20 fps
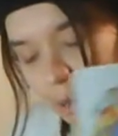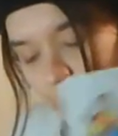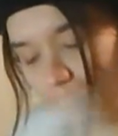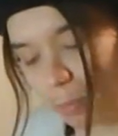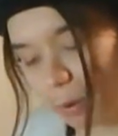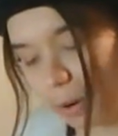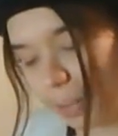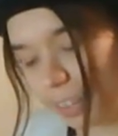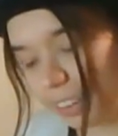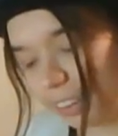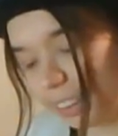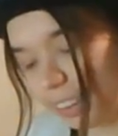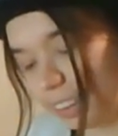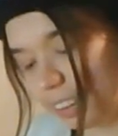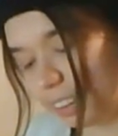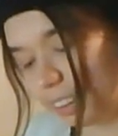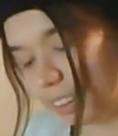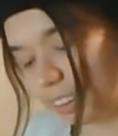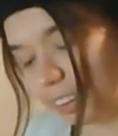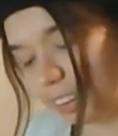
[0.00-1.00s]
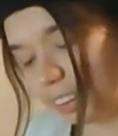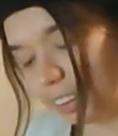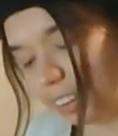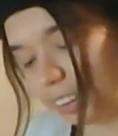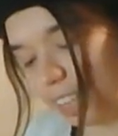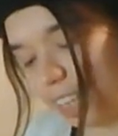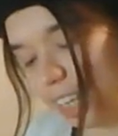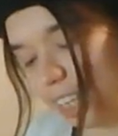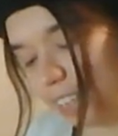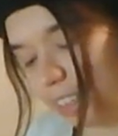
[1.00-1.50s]
present,
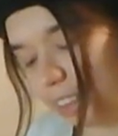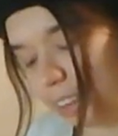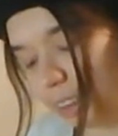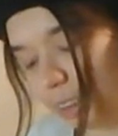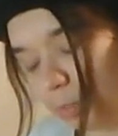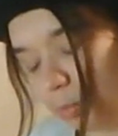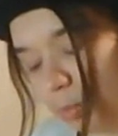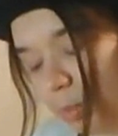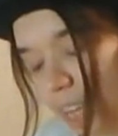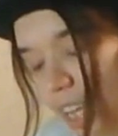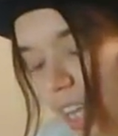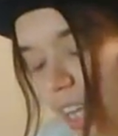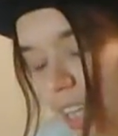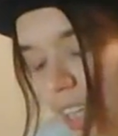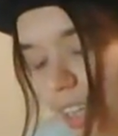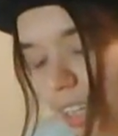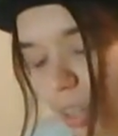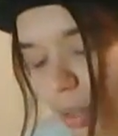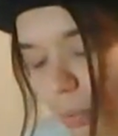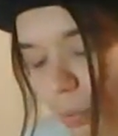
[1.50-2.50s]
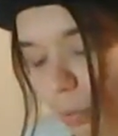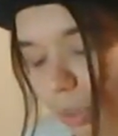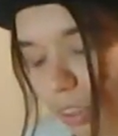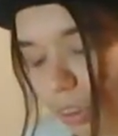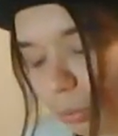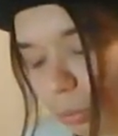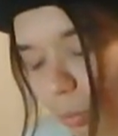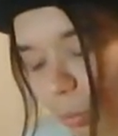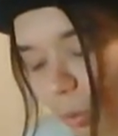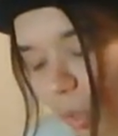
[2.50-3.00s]
and
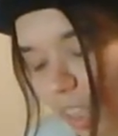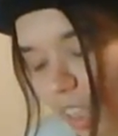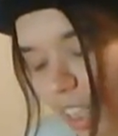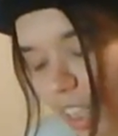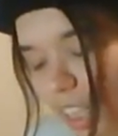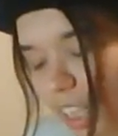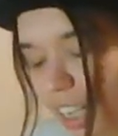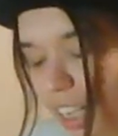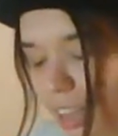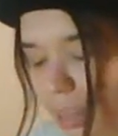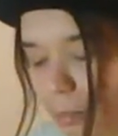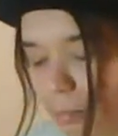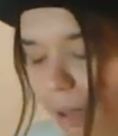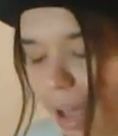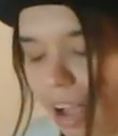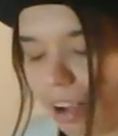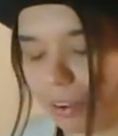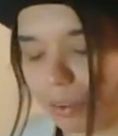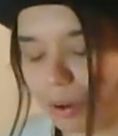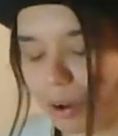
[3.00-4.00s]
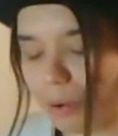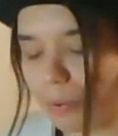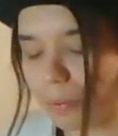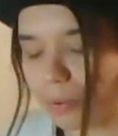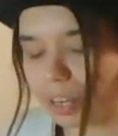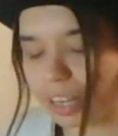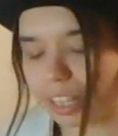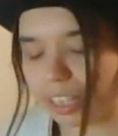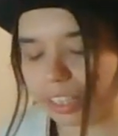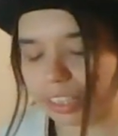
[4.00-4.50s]
what's working in the
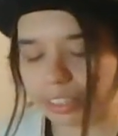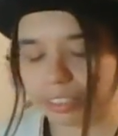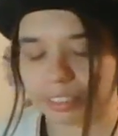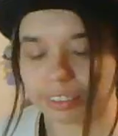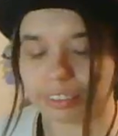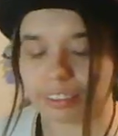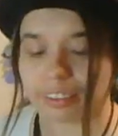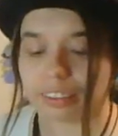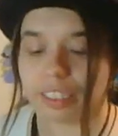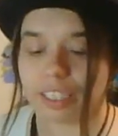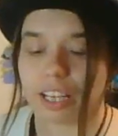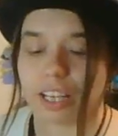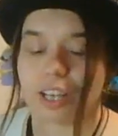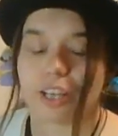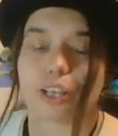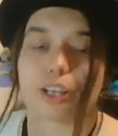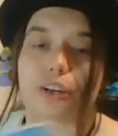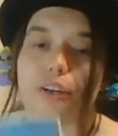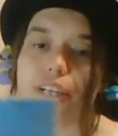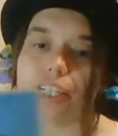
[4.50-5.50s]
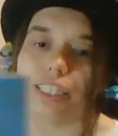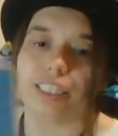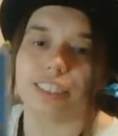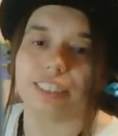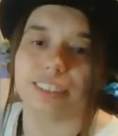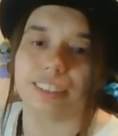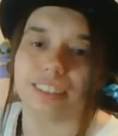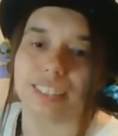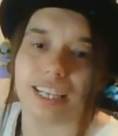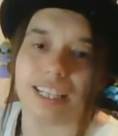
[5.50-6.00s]
background is your
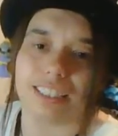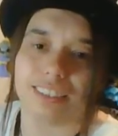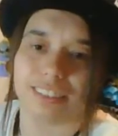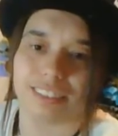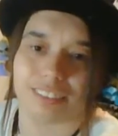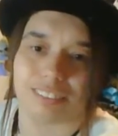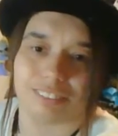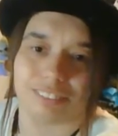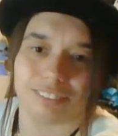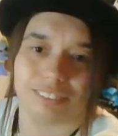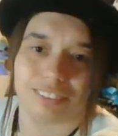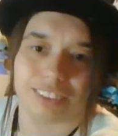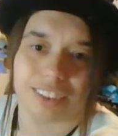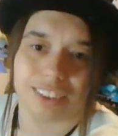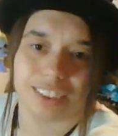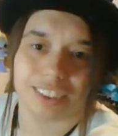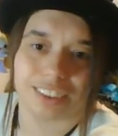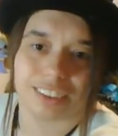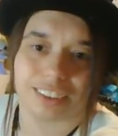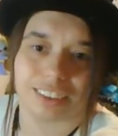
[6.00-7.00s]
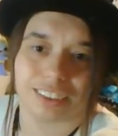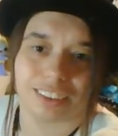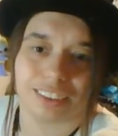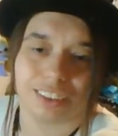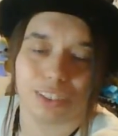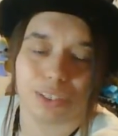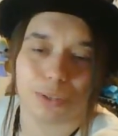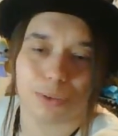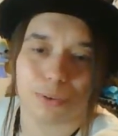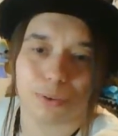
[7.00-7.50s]
indecisiveness.
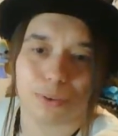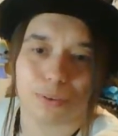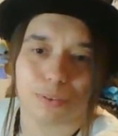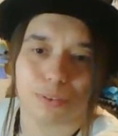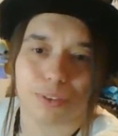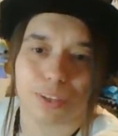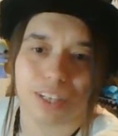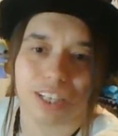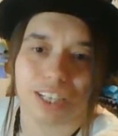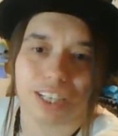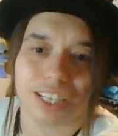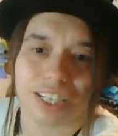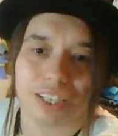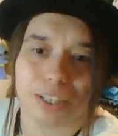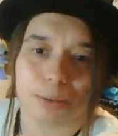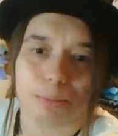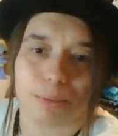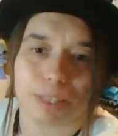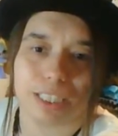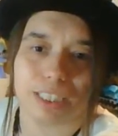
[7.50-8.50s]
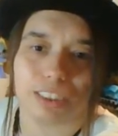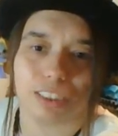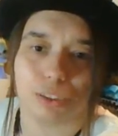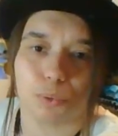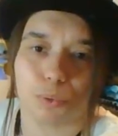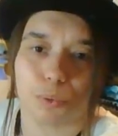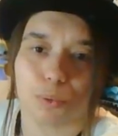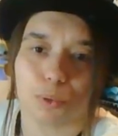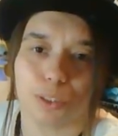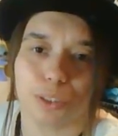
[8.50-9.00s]
You know, you feel like you're being
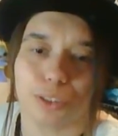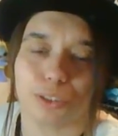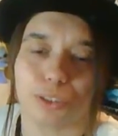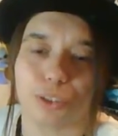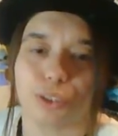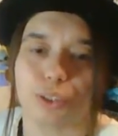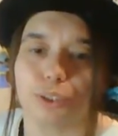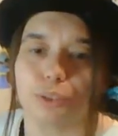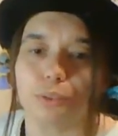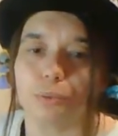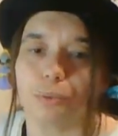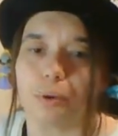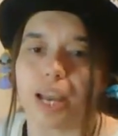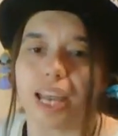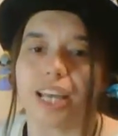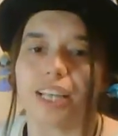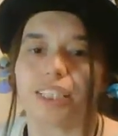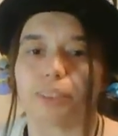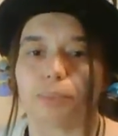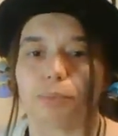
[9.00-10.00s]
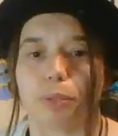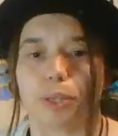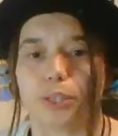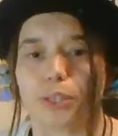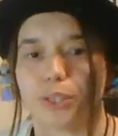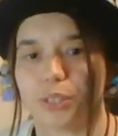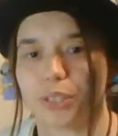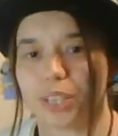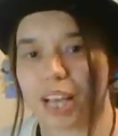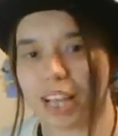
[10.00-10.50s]
torn in two ways,
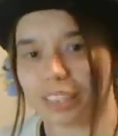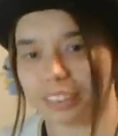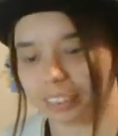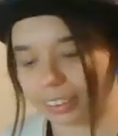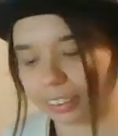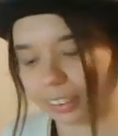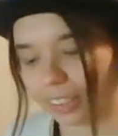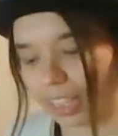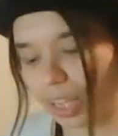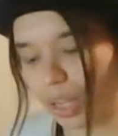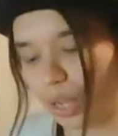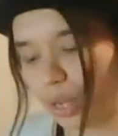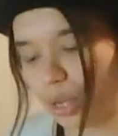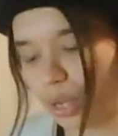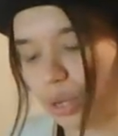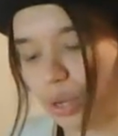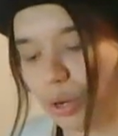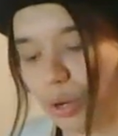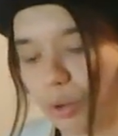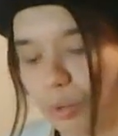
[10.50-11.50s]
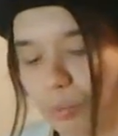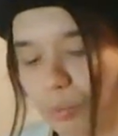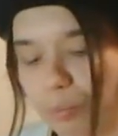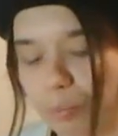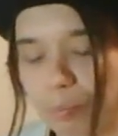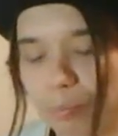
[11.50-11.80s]
whether that's, you know,